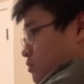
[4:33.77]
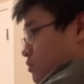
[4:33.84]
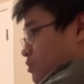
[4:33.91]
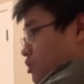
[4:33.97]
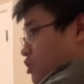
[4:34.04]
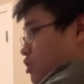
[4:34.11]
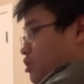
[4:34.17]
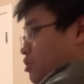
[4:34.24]

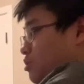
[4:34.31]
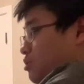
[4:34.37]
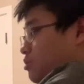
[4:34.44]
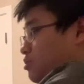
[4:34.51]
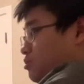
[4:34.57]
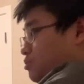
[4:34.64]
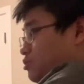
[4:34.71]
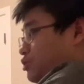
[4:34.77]

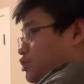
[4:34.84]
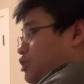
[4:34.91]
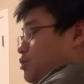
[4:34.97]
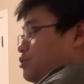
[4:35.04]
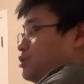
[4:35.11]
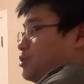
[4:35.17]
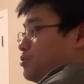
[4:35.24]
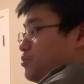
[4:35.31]
Yo,
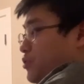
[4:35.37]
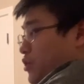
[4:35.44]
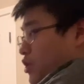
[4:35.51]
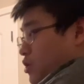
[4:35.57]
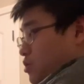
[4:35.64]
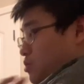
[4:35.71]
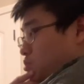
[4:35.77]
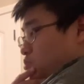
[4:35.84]
JoJo
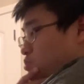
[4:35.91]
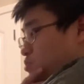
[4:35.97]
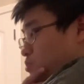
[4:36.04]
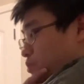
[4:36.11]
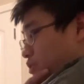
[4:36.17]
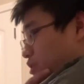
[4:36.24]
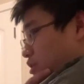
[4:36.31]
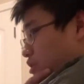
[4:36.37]

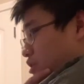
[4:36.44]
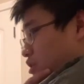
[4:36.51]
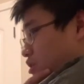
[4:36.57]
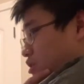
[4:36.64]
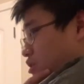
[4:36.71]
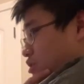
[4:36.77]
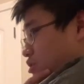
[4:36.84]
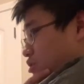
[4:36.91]
knows.
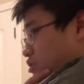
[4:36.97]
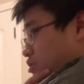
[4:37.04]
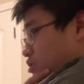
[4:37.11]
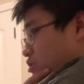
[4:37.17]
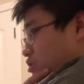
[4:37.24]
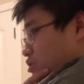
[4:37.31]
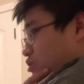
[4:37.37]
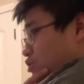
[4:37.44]

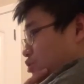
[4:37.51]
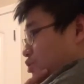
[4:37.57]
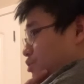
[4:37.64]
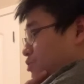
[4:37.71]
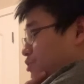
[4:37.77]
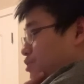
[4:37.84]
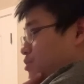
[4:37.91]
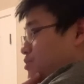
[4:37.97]
JoJo
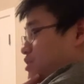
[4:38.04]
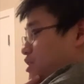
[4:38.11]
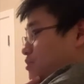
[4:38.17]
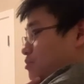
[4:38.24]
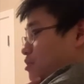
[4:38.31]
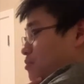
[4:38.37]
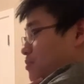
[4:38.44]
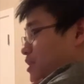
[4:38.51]
knows he
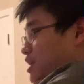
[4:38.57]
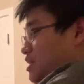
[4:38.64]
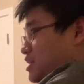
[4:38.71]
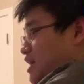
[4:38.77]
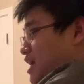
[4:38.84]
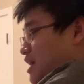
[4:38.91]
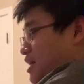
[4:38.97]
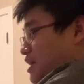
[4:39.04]
won't be
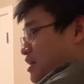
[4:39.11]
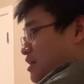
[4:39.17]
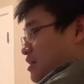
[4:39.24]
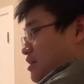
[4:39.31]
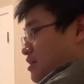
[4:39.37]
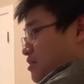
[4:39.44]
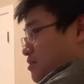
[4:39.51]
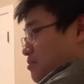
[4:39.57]
attacking
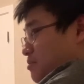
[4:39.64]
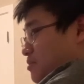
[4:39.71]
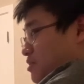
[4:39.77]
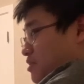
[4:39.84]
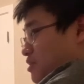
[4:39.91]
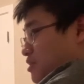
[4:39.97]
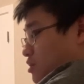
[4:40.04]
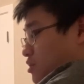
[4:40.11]
him.
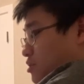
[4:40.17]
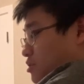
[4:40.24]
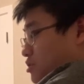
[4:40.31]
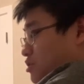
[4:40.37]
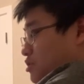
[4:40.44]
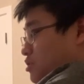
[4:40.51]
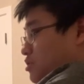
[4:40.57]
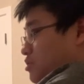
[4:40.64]

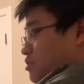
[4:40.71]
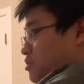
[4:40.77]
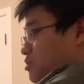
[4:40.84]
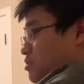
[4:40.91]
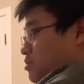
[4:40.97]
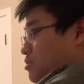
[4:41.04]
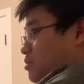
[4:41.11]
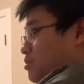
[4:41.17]

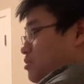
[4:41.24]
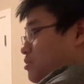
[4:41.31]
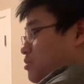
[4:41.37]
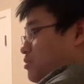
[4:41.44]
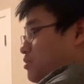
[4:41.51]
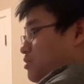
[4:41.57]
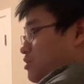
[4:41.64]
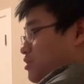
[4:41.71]
Yo.
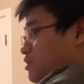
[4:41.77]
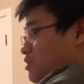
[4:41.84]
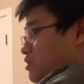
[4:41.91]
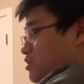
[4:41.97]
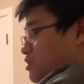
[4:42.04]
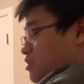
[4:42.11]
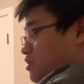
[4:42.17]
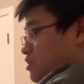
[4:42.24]

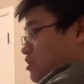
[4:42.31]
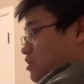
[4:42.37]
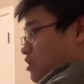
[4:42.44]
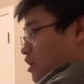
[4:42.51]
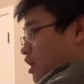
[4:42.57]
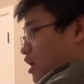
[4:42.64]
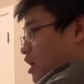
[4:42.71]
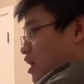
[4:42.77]

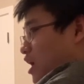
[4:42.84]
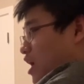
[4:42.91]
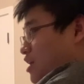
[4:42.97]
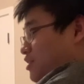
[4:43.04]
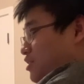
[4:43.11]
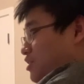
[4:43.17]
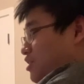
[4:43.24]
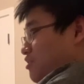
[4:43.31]
I
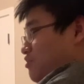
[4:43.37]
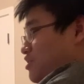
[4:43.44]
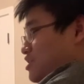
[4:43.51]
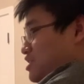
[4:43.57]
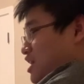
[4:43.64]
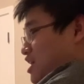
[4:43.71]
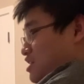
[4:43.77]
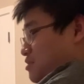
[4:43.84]
love this
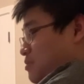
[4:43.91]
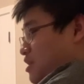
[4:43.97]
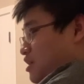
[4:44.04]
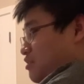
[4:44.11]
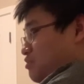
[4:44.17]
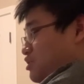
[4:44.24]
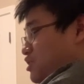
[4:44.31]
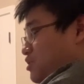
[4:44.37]
aspect
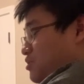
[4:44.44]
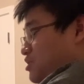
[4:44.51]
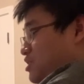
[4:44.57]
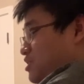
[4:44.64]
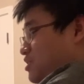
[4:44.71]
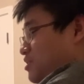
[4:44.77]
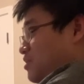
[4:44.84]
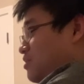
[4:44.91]
of
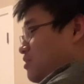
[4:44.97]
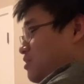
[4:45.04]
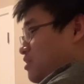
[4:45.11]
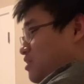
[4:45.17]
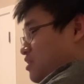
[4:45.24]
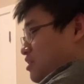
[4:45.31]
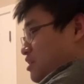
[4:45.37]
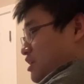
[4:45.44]
JoJo.
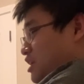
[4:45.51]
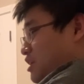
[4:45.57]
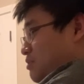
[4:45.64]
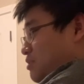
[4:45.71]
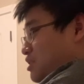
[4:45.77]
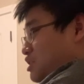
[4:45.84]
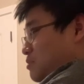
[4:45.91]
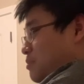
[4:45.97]
He
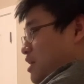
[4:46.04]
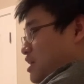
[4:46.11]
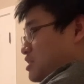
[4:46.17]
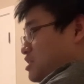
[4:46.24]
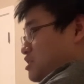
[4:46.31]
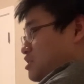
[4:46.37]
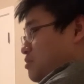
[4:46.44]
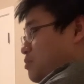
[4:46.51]
respects
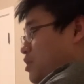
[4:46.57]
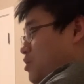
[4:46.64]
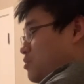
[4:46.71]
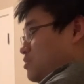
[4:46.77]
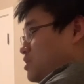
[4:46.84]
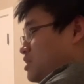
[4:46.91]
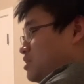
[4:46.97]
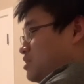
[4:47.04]
his
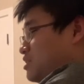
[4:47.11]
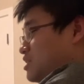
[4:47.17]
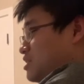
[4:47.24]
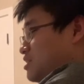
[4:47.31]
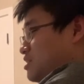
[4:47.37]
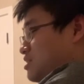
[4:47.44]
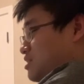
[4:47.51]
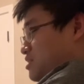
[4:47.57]
opponents.